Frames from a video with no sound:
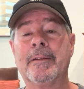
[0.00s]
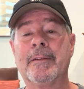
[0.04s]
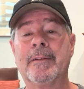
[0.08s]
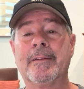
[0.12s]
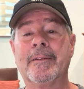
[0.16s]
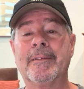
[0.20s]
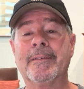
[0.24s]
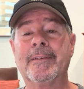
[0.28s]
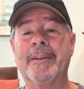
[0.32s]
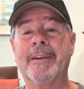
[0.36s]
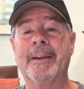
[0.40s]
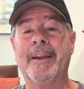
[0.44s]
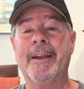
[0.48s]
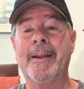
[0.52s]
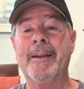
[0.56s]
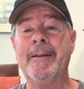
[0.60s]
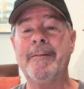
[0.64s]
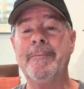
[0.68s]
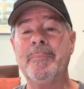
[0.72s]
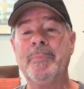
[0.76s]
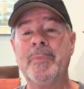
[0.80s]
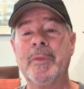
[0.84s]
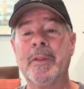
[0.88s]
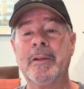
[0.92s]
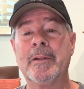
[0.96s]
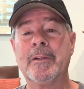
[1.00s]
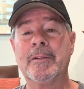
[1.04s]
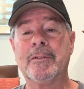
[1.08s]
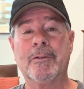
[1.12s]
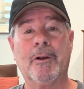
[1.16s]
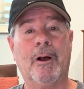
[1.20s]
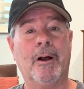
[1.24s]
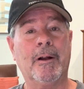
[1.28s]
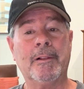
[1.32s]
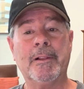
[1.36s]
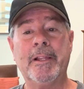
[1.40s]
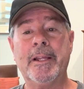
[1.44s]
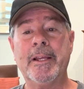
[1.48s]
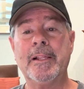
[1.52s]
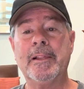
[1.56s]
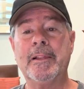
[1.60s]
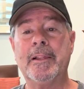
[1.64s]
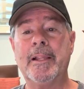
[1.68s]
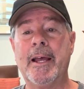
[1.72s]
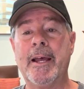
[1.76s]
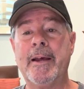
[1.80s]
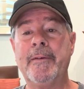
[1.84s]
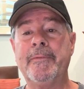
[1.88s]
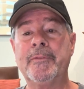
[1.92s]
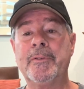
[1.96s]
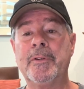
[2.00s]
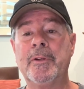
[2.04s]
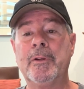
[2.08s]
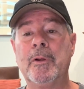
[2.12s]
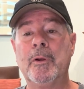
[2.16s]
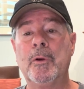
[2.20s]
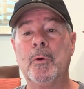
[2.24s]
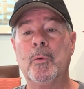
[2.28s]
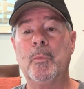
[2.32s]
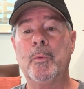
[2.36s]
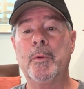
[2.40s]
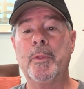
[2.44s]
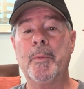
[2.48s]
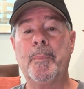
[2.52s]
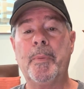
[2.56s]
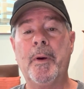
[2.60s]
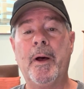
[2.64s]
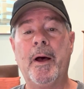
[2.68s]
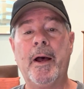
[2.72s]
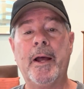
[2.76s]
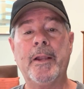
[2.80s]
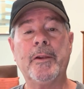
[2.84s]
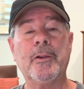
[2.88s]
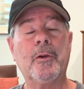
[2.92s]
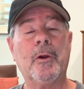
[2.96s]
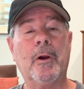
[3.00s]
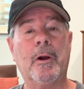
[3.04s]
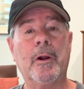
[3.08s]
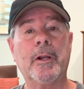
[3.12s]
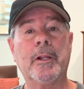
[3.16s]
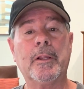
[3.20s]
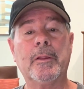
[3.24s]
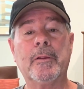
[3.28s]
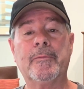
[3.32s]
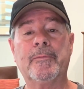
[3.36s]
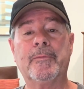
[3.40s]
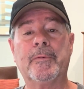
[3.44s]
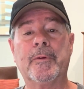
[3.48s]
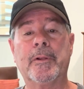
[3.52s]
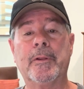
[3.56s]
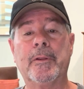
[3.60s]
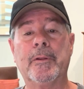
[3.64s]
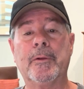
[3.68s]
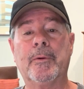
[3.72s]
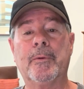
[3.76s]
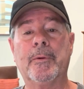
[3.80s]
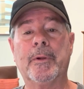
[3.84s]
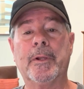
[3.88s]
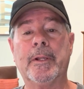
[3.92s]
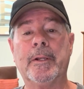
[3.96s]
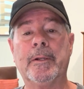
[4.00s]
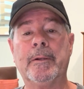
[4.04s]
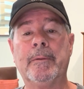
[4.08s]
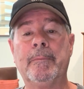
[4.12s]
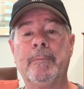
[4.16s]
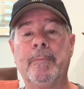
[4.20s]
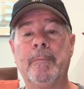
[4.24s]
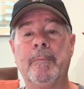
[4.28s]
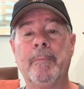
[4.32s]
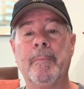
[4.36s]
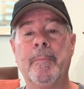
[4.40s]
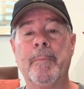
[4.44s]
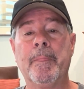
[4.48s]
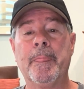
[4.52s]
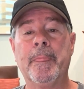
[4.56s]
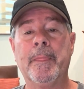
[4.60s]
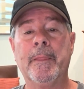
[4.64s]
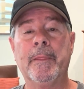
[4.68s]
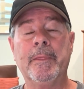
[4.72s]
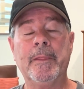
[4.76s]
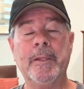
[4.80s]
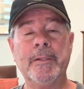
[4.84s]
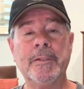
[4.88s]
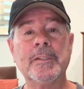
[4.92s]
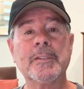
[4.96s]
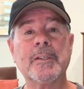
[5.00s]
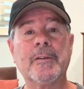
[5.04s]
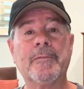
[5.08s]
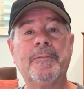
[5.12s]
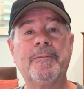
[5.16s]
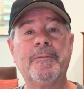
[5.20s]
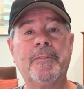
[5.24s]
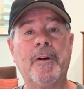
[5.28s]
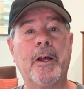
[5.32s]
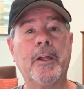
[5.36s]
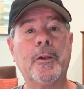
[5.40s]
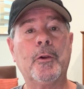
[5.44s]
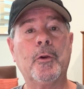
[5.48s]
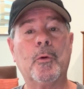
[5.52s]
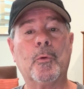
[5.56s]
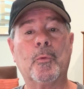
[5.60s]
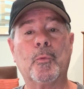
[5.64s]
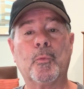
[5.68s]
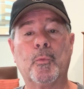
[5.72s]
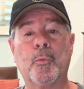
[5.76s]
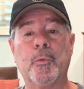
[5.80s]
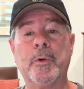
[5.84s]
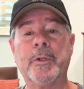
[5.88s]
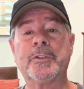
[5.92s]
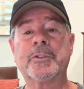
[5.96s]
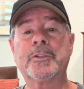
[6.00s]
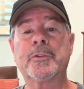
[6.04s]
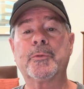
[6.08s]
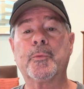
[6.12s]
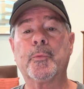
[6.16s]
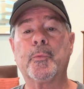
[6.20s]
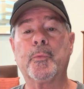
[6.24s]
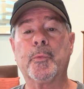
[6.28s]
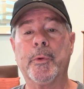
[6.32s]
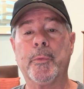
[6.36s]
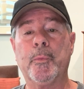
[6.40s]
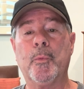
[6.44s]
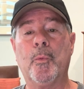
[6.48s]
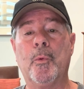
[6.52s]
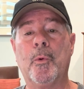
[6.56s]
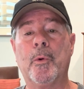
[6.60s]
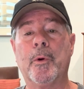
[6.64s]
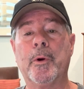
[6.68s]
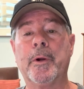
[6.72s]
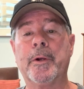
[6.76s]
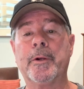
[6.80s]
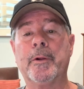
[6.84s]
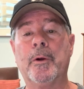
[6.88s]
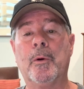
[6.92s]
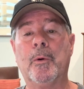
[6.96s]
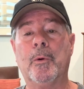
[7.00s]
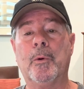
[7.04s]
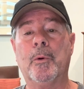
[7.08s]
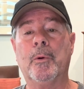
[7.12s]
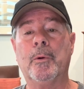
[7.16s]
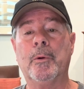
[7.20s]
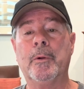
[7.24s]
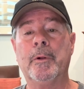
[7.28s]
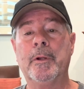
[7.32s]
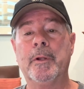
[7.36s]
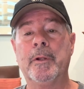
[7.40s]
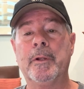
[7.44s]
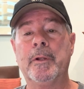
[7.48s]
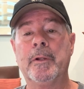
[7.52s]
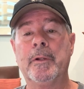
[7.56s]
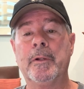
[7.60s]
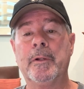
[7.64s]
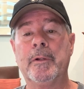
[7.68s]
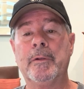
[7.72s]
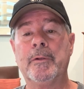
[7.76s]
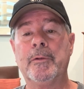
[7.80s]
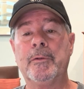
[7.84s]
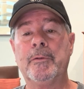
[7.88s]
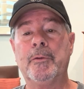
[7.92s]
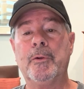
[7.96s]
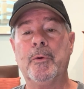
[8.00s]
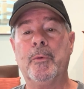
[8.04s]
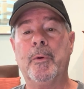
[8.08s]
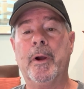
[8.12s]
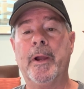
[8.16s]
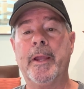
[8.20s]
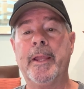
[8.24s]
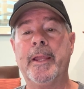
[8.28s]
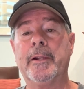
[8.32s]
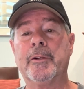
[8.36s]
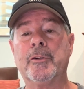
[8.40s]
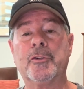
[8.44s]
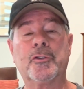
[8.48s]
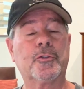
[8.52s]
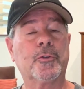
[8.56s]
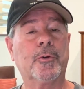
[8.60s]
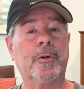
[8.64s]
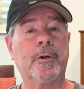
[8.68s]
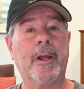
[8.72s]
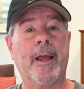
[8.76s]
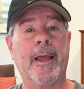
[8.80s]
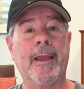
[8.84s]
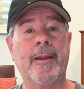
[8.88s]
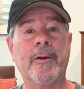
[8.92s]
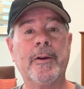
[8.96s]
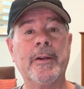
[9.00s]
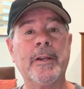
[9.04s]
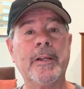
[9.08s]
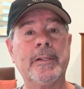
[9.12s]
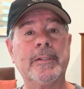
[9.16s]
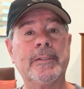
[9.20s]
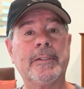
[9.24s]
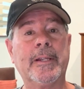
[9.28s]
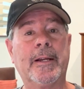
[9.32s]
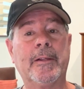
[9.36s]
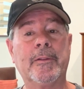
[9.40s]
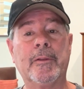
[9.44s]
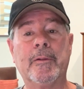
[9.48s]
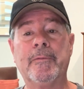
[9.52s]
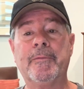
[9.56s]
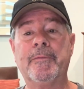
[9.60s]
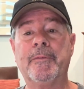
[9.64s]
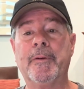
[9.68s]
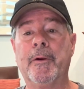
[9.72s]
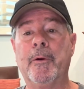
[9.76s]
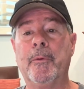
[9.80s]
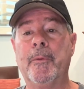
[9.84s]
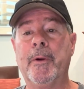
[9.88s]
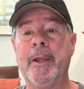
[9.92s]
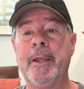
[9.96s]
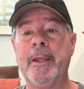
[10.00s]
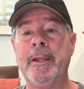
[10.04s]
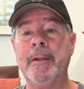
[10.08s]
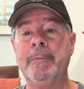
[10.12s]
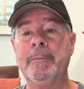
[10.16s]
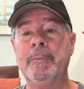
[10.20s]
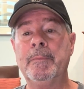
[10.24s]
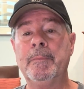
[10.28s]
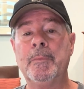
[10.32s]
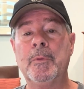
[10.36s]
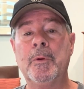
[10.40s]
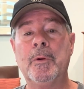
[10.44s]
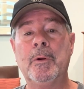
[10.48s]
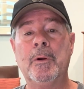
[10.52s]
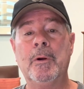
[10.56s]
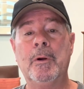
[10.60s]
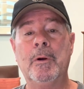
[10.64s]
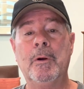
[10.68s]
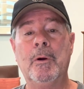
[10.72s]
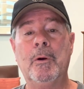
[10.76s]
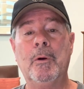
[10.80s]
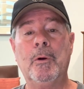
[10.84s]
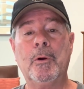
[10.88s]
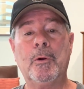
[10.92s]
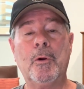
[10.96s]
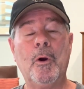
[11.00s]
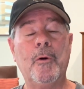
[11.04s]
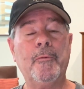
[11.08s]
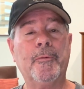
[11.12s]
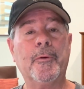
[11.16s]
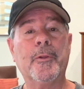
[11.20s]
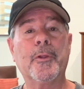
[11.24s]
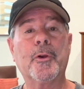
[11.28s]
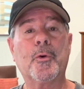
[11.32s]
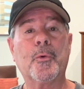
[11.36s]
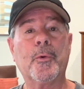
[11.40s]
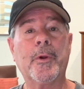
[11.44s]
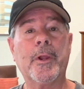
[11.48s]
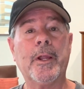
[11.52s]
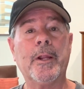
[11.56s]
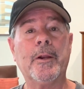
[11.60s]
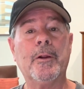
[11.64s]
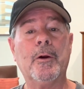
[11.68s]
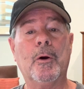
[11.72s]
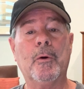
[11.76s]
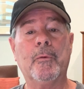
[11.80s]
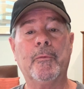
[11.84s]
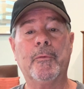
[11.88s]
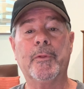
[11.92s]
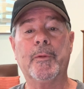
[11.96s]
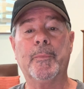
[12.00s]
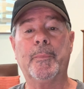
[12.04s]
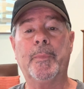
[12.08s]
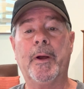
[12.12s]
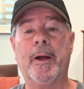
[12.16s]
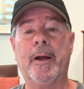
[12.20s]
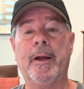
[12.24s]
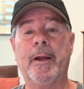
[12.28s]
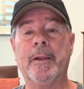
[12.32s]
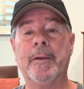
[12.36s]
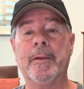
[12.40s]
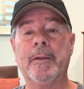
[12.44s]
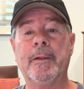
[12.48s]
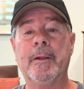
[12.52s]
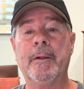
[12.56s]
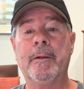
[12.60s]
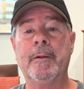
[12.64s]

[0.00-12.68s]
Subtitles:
okay? Dogleg left with a pond guarding the front of the green. This is a fun risk-reward hole. Do I hit a short iron down the fairway or go for the green over the pond?